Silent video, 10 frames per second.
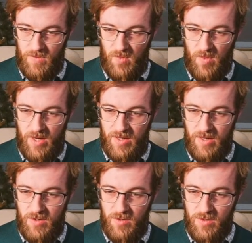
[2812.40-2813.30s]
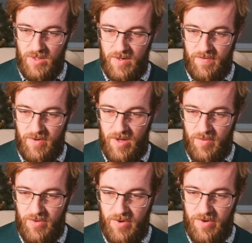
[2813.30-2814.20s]
use a different
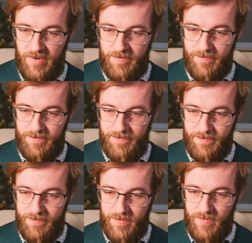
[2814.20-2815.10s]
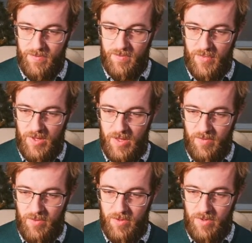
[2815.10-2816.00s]
operator, but that
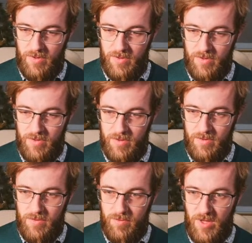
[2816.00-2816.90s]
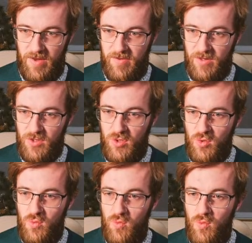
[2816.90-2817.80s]
will be evident
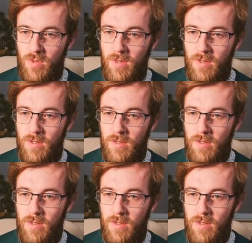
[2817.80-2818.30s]
soon.